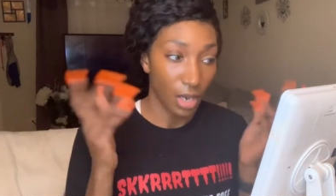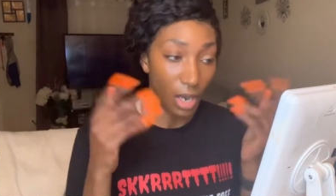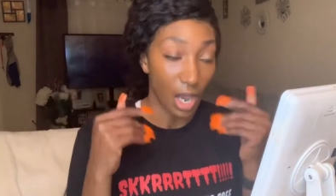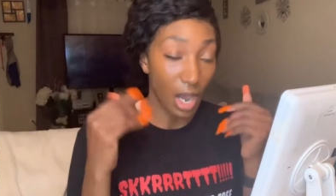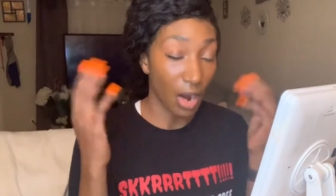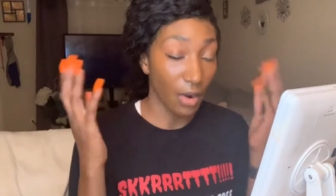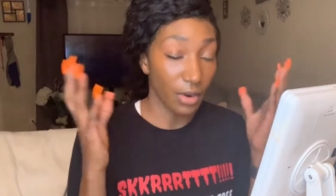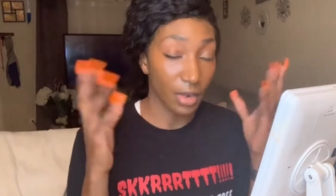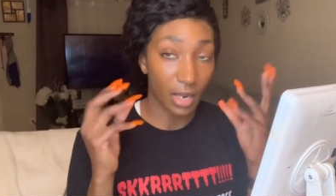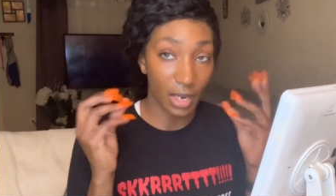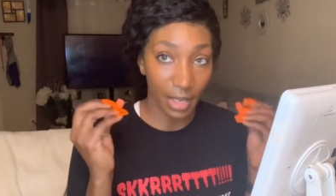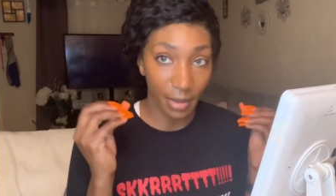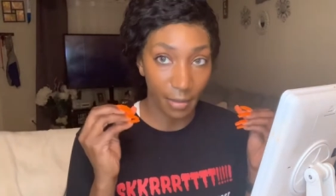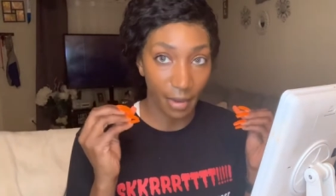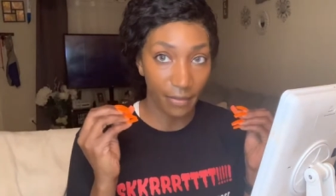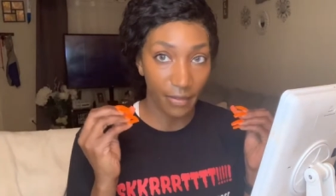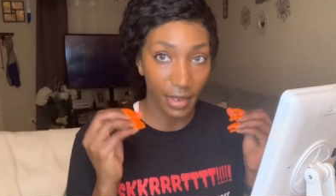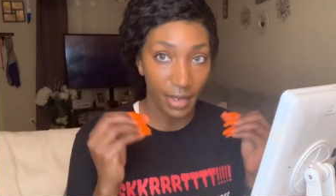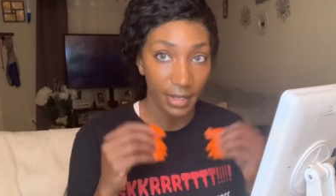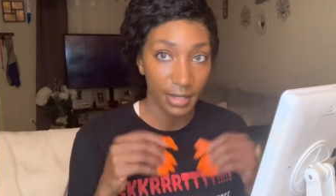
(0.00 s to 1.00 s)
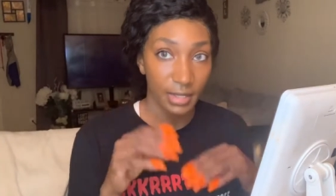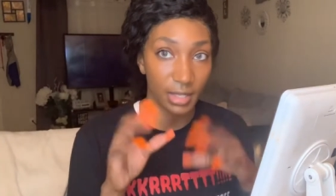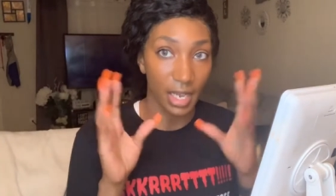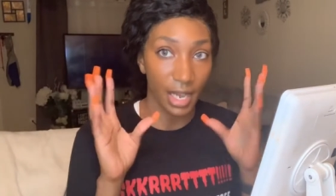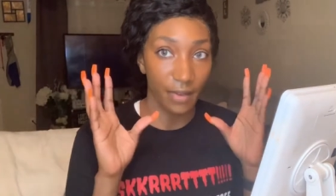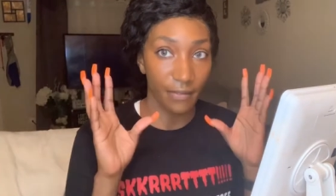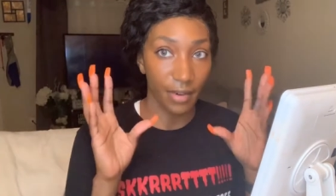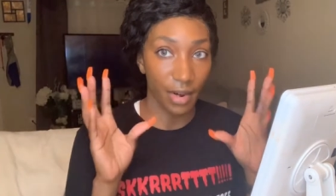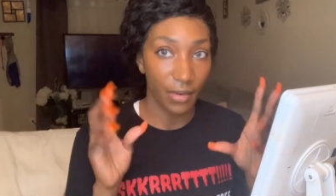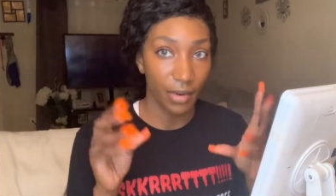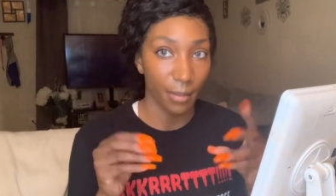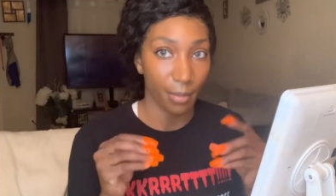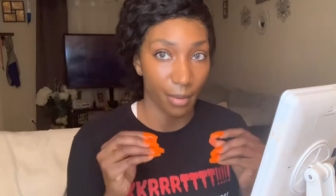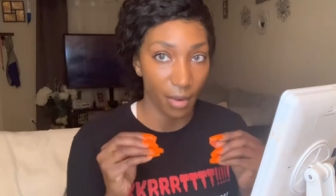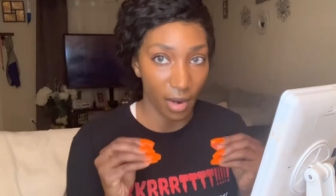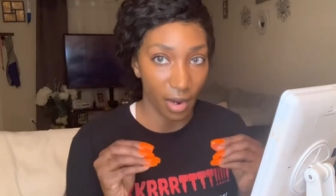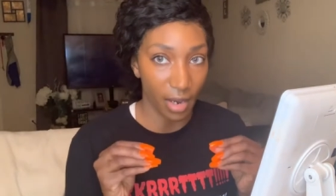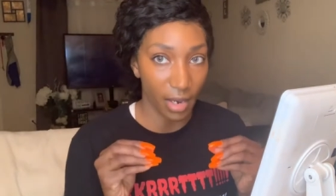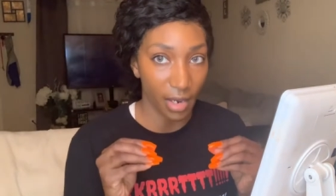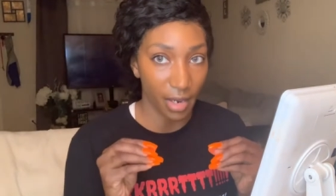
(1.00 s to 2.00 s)
I already cleaned my face. I have already
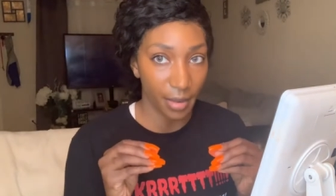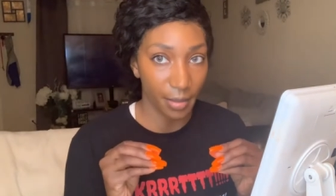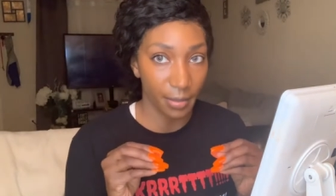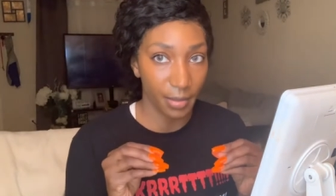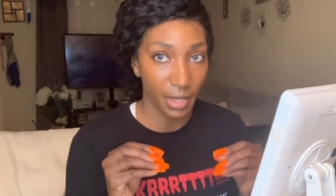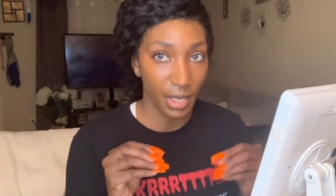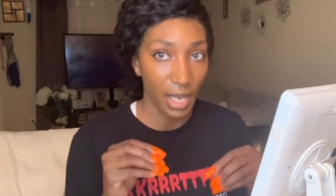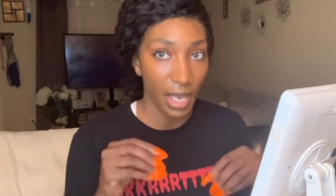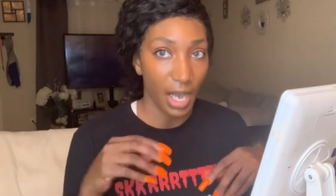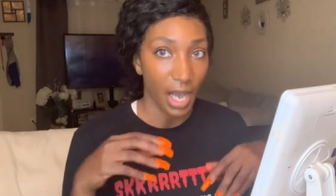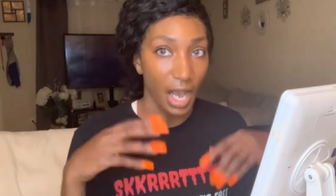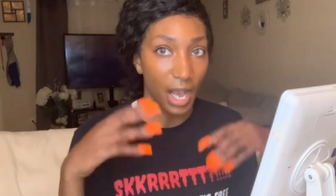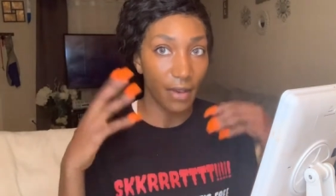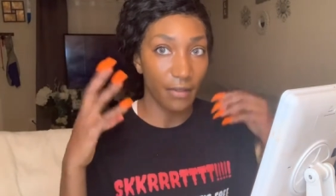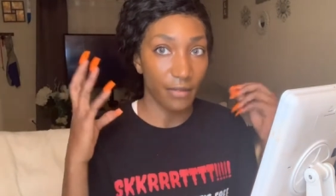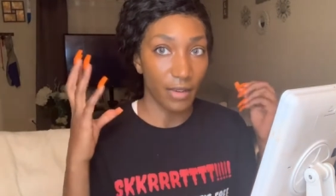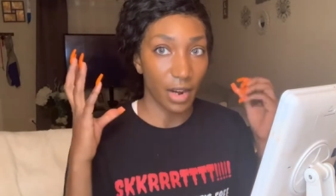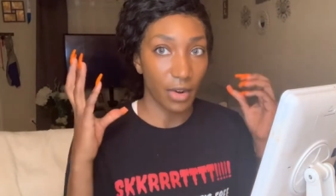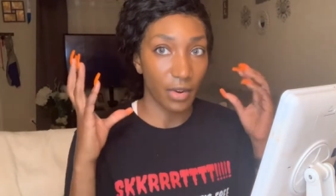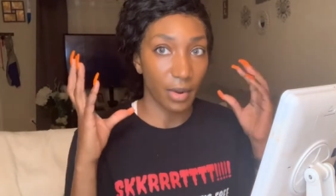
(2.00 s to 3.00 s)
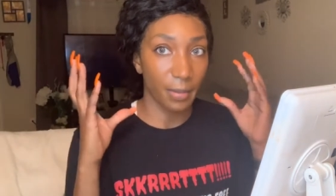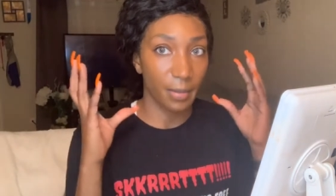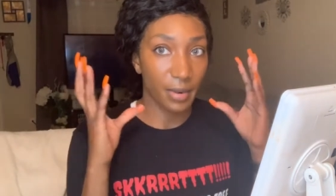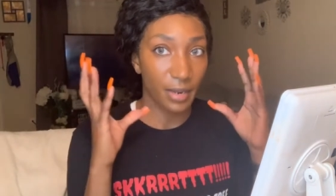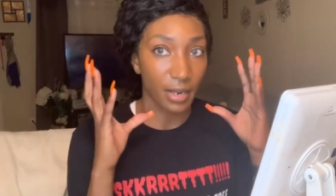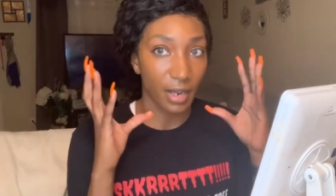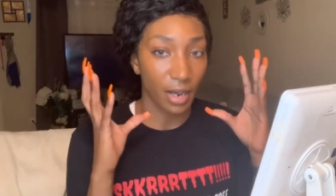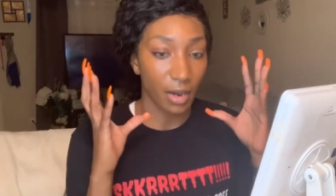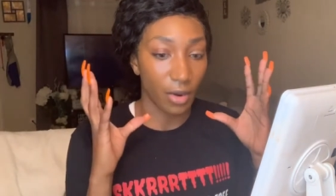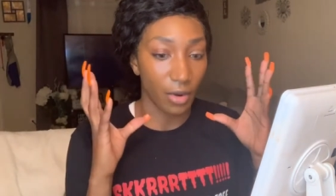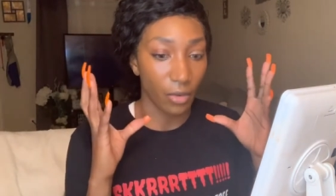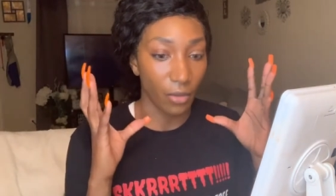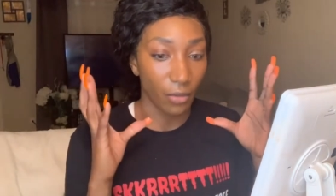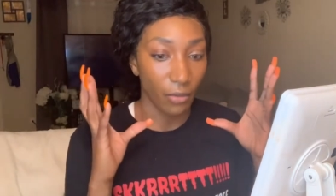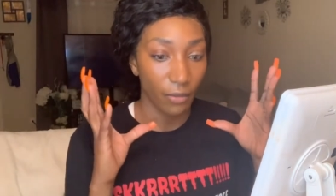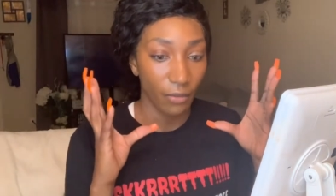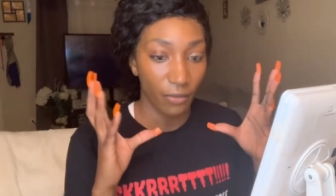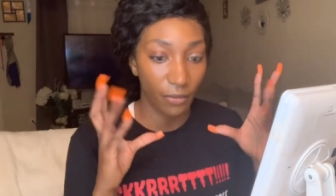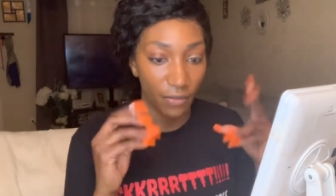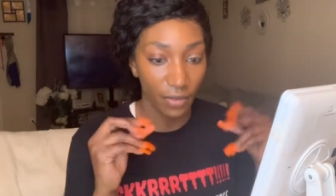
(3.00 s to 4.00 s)
primed. I have already put on
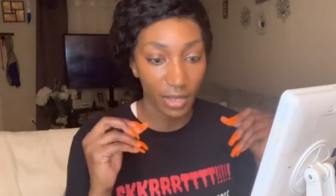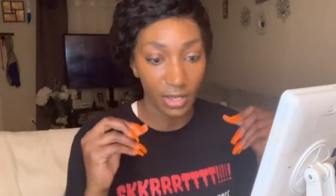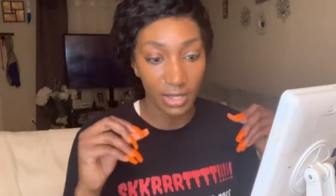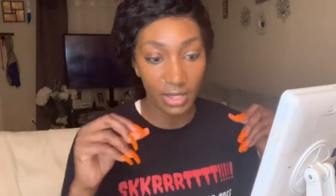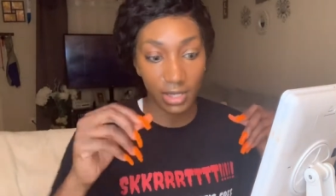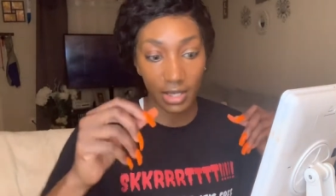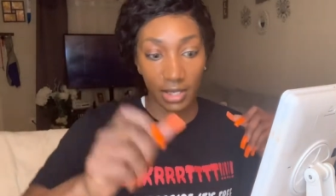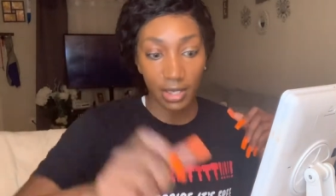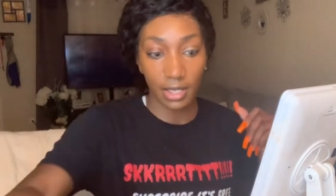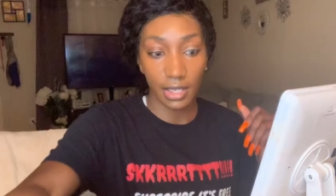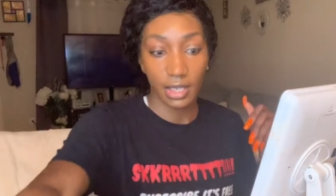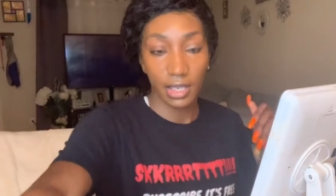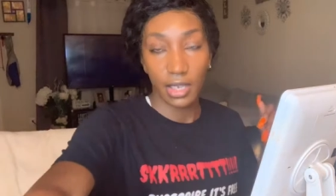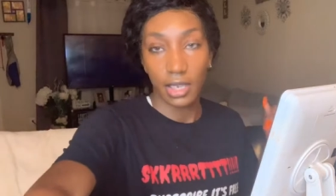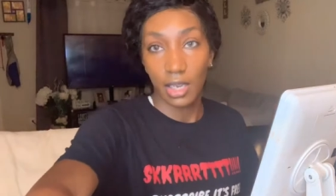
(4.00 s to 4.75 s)
Fenty.